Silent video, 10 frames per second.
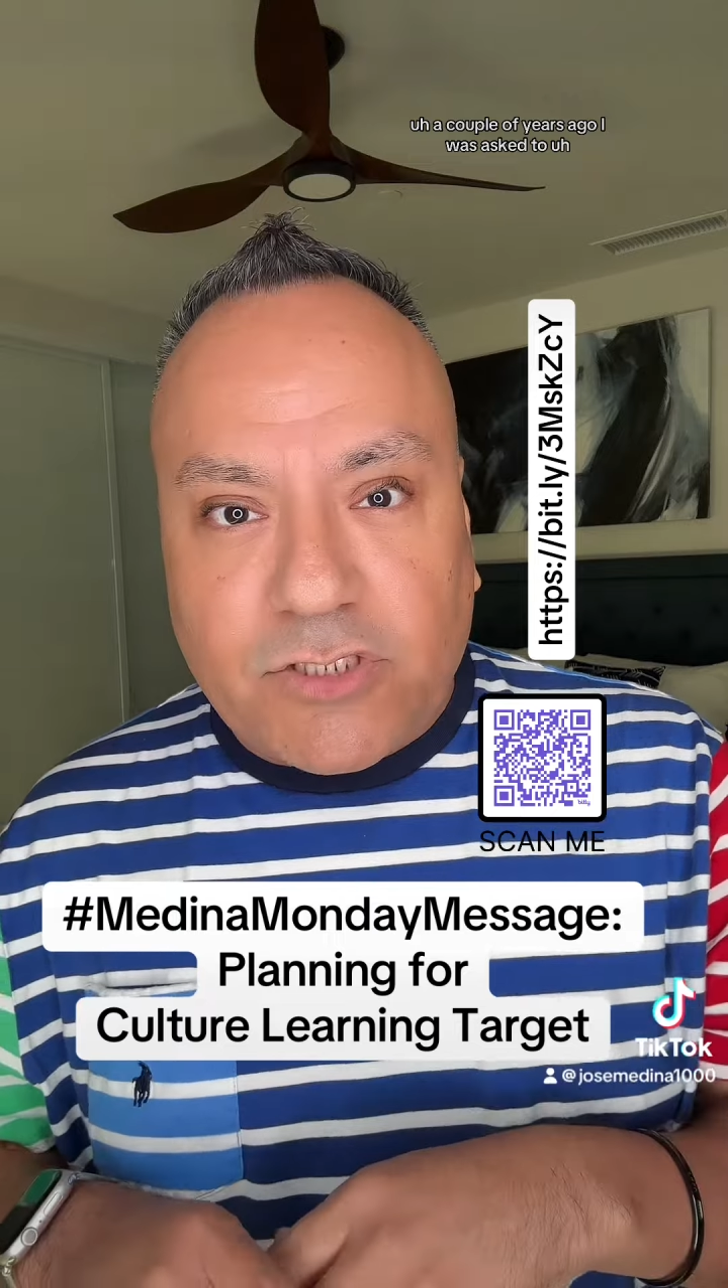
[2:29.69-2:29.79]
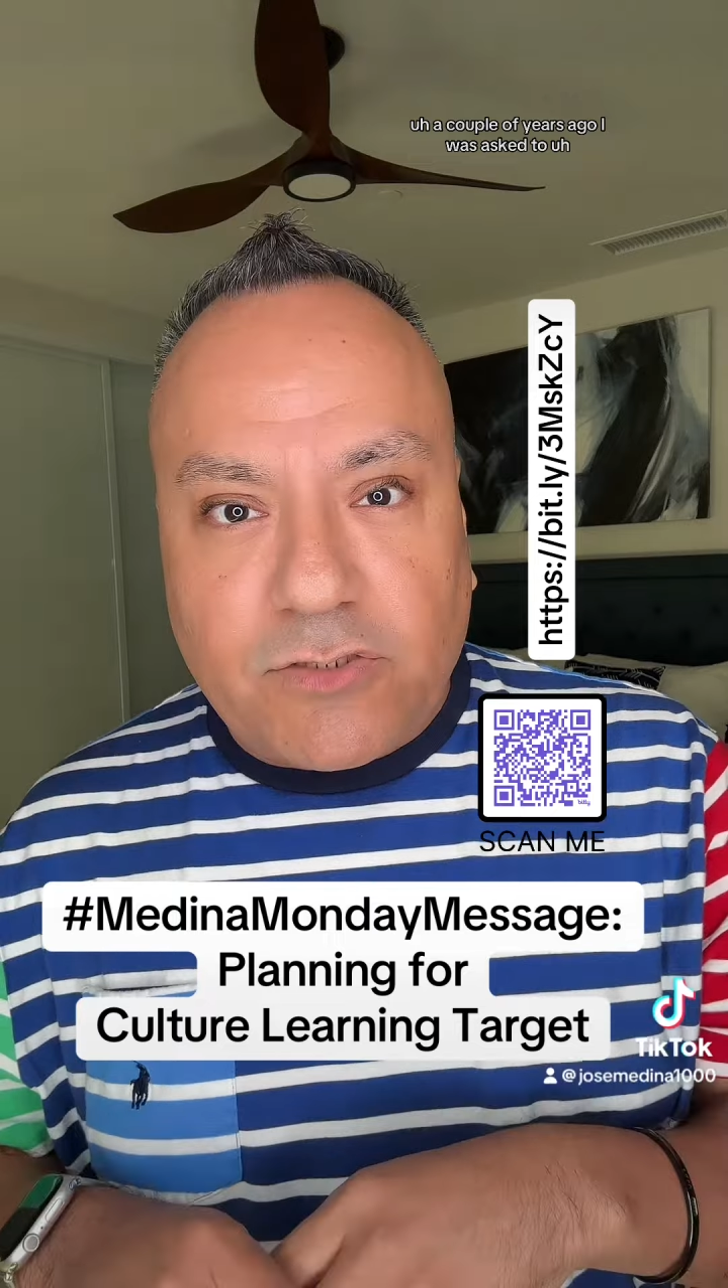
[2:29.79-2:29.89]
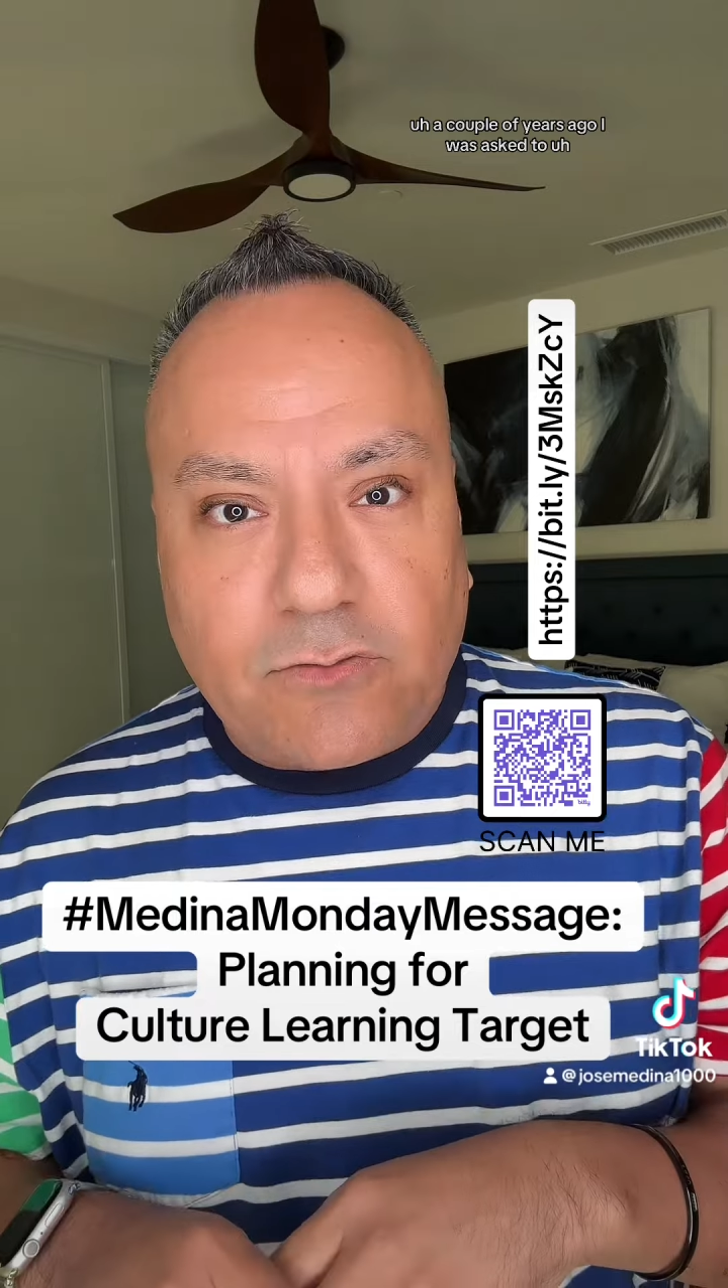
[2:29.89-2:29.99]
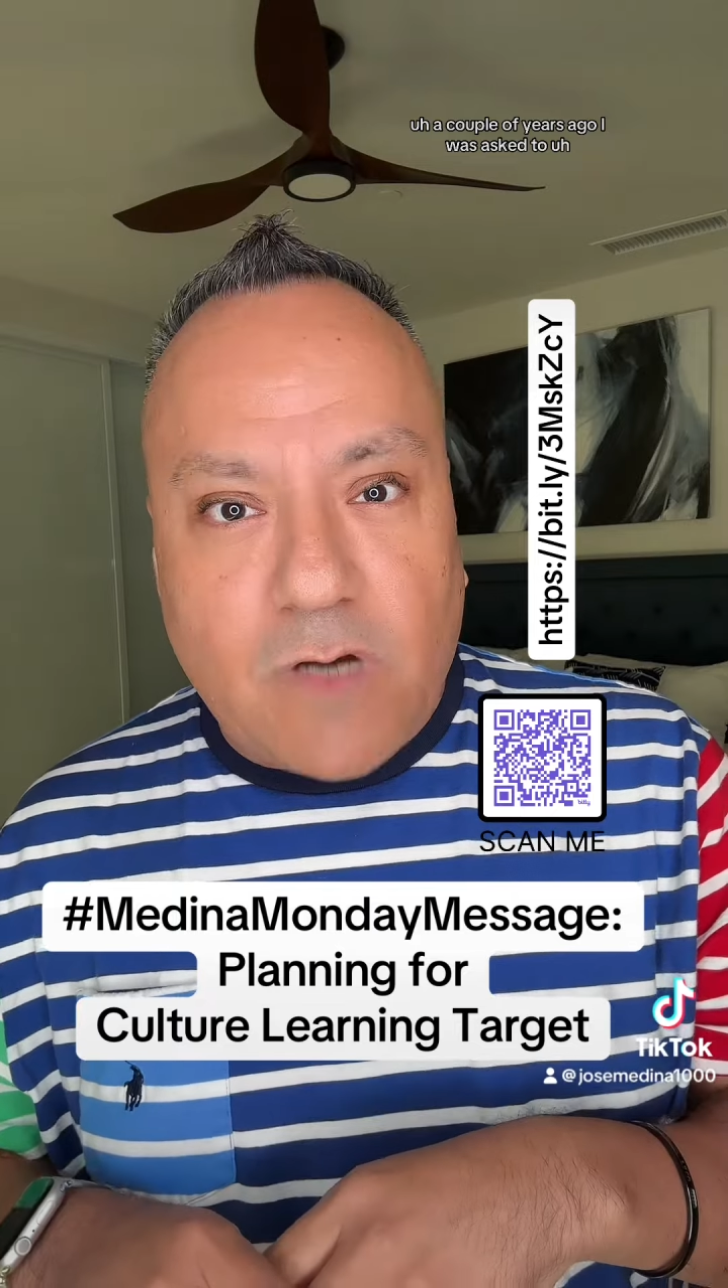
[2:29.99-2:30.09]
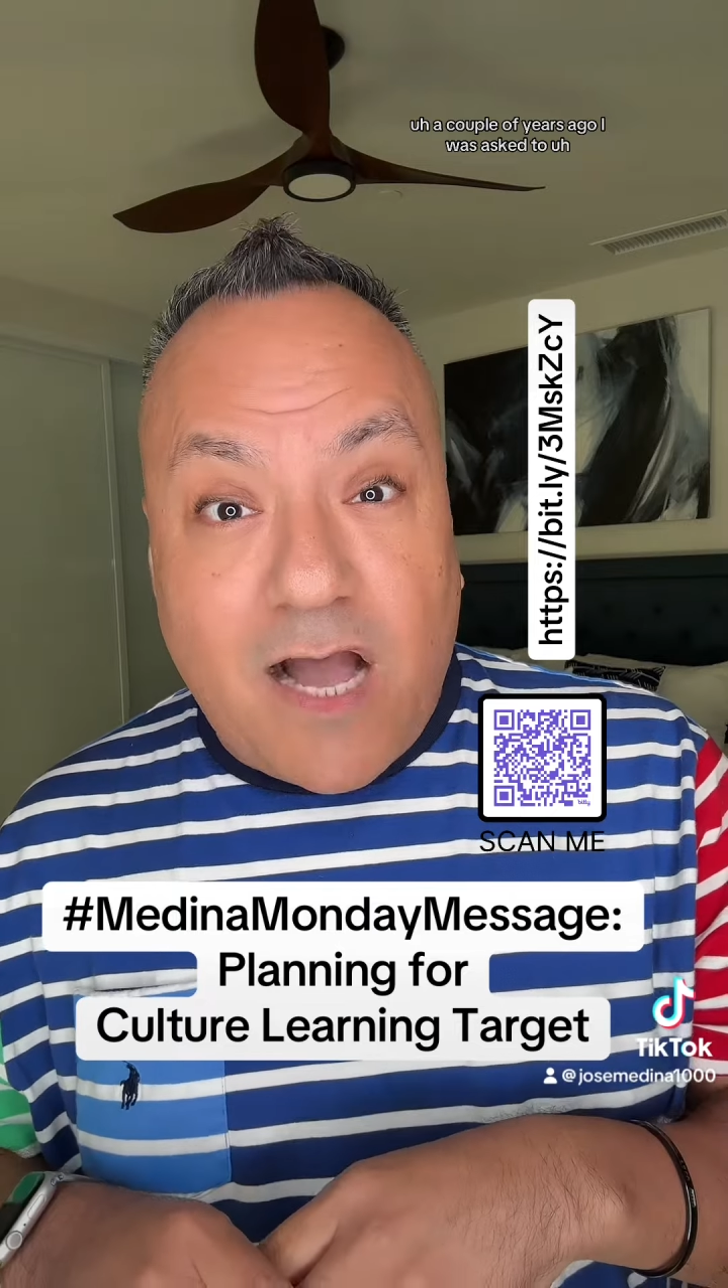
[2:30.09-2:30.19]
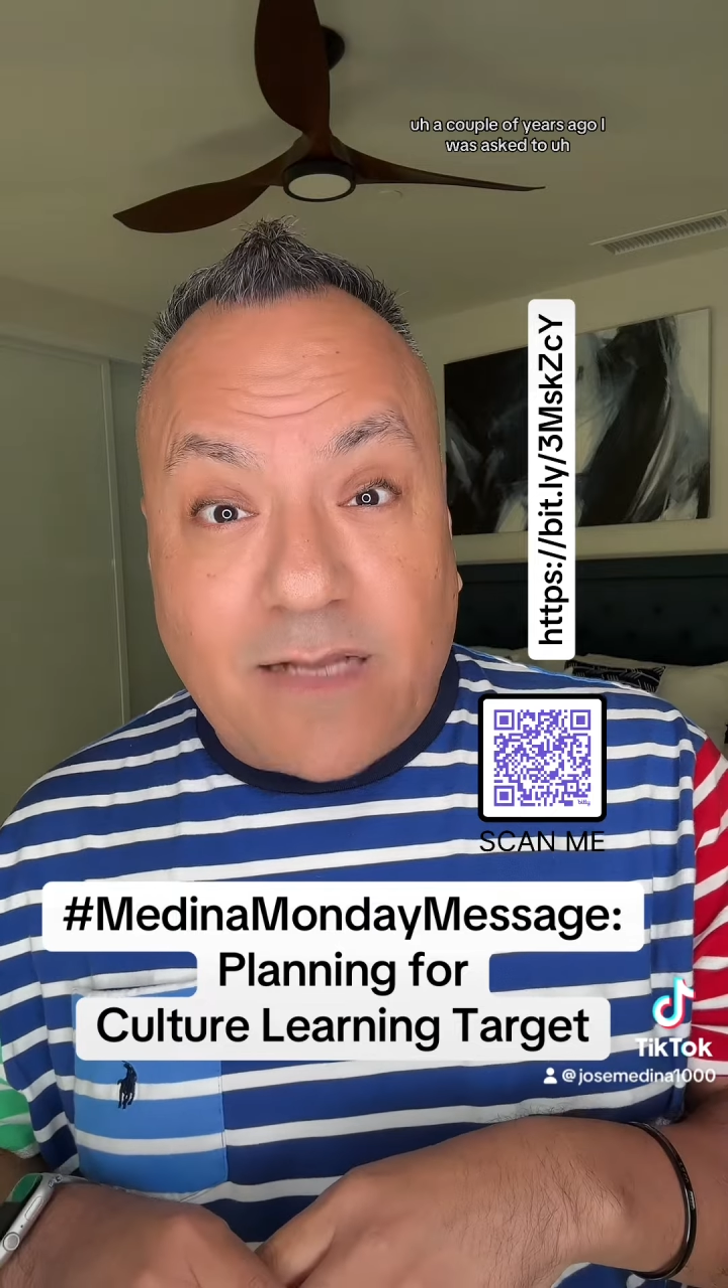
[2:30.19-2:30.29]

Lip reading: to